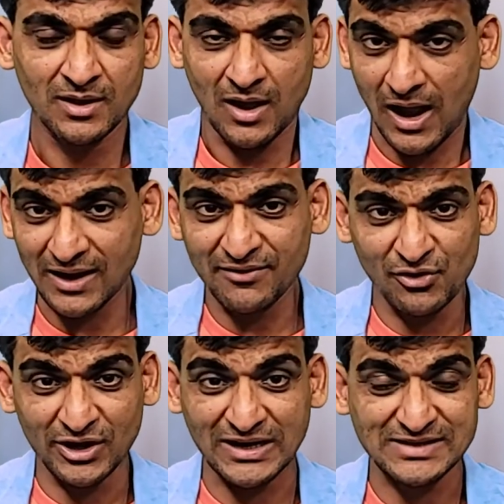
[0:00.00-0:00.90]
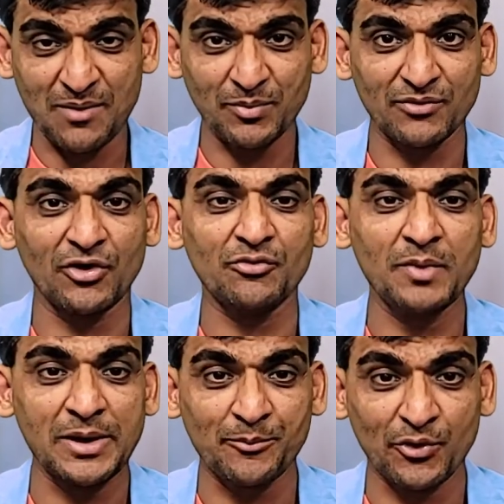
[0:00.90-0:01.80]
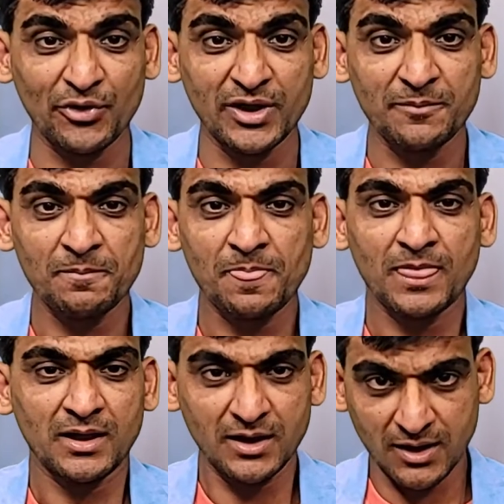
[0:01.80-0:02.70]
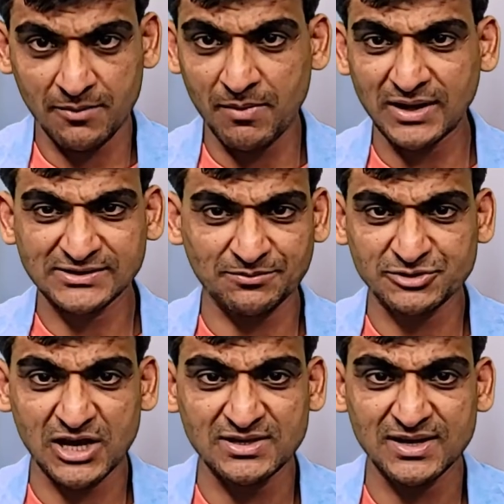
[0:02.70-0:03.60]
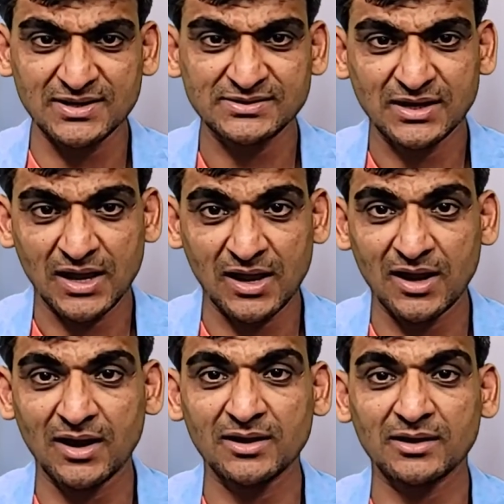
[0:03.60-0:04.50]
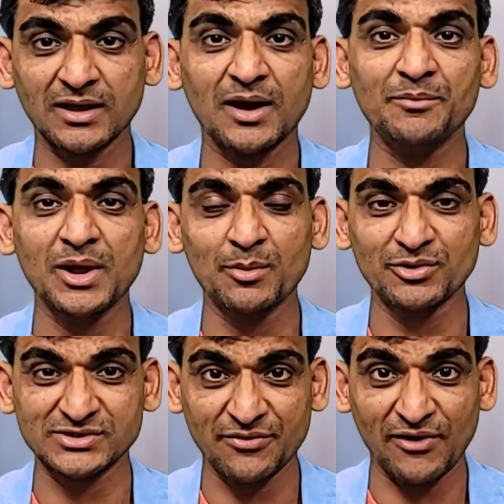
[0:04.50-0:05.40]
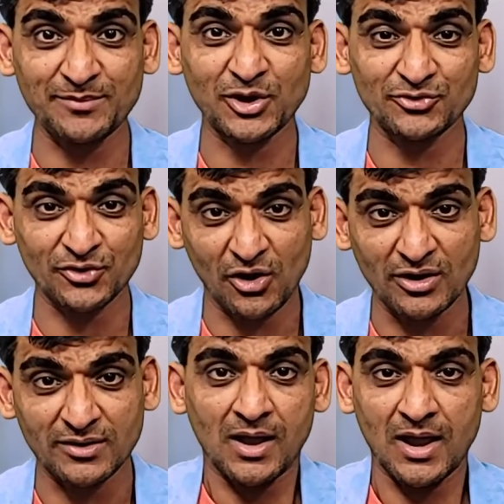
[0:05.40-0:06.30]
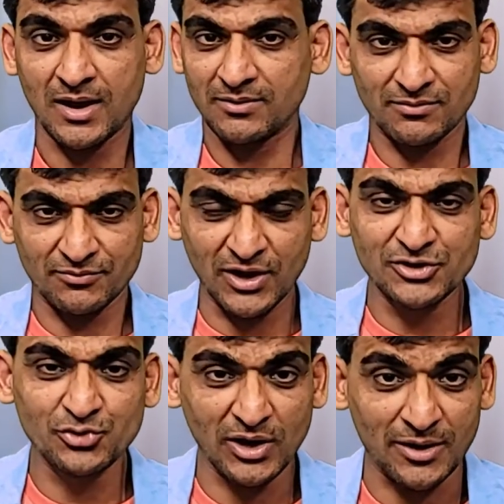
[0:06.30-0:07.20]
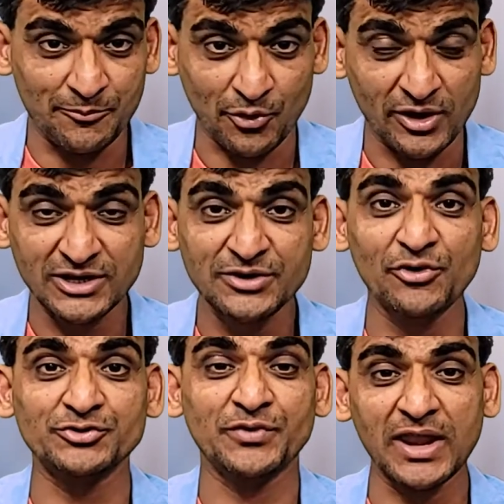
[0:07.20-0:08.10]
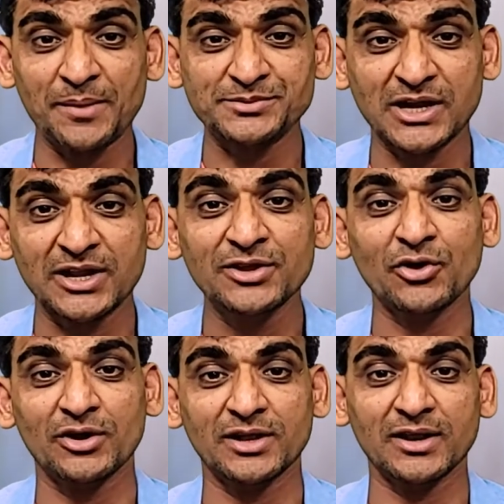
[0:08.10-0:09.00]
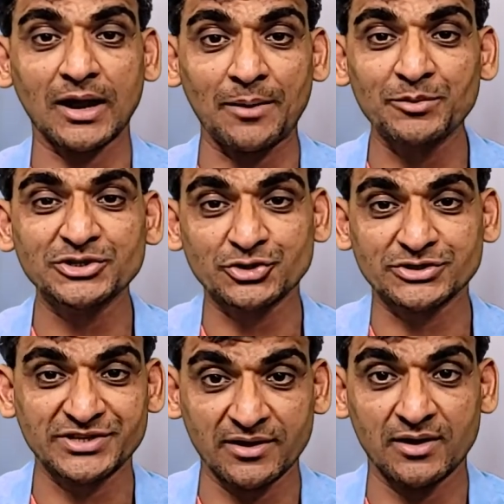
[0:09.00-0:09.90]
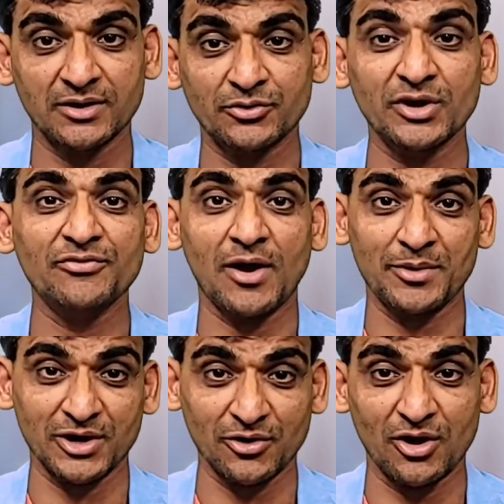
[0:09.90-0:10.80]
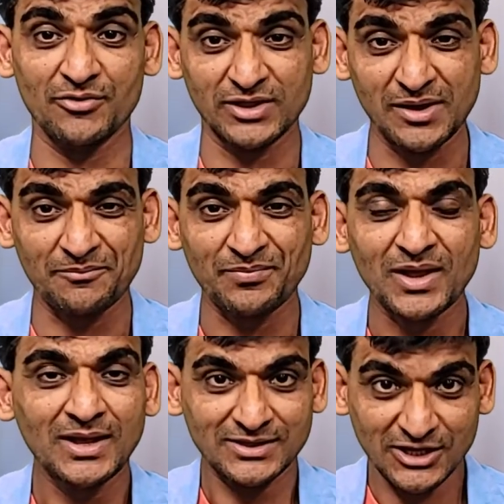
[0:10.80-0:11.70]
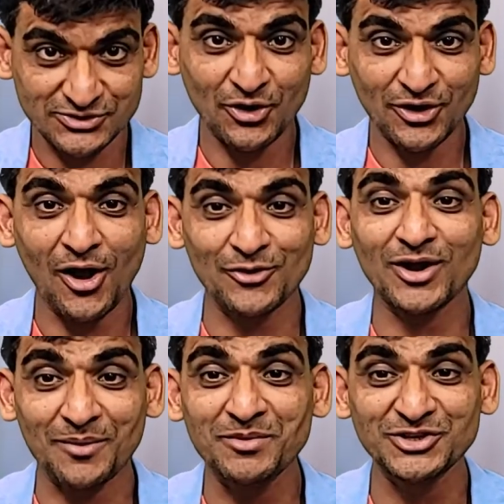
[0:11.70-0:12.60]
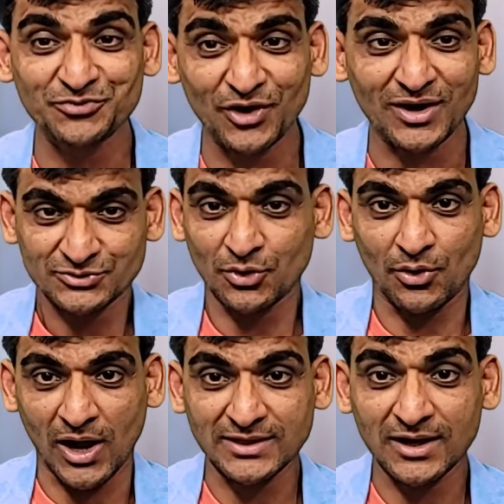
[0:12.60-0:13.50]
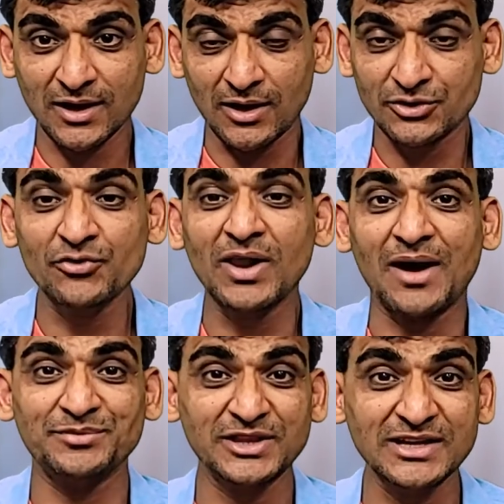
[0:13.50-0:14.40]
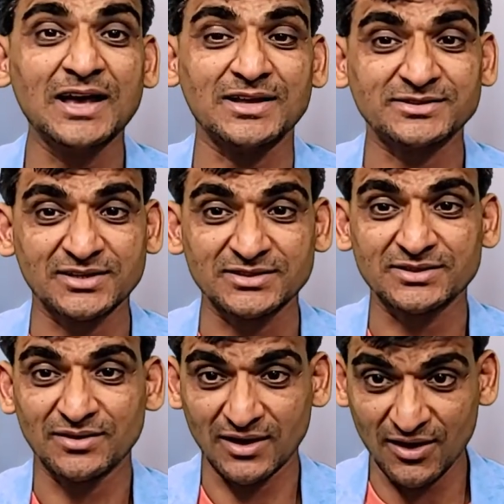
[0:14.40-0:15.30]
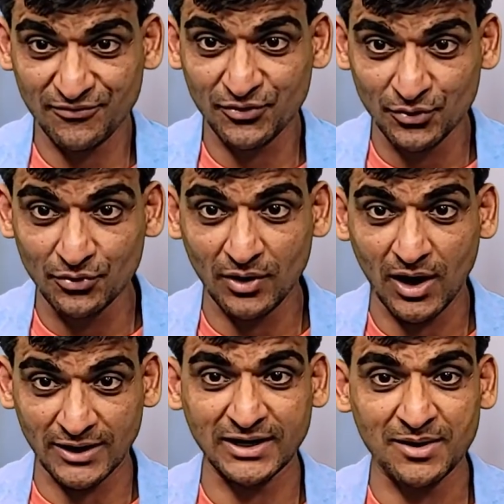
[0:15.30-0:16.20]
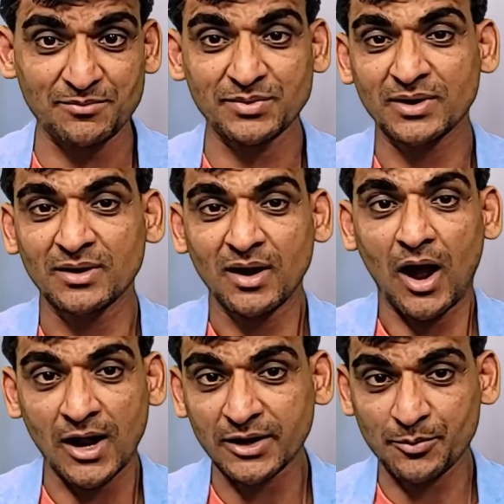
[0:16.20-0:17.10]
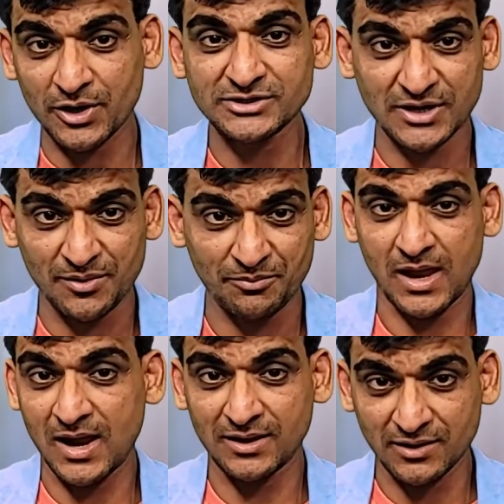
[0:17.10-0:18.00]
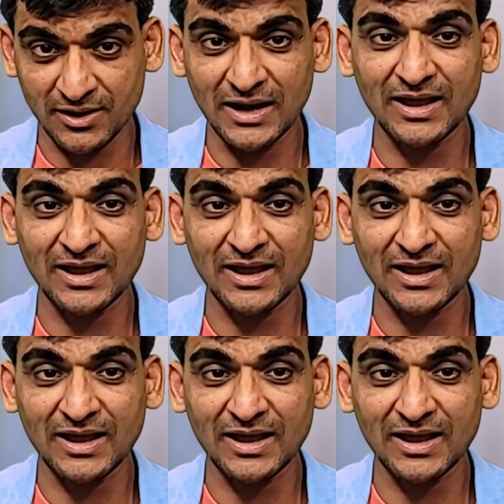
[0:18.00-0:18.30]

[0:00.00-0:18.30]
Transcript: I'll give you an example. One of my employees, he made some changes and the company able to save $5,000. And very junior employee, he was very upset. He thought that the company should share $2,500 with him. That's not how the companies work. So I think you will have these answers if you attempt entrepreneurship and really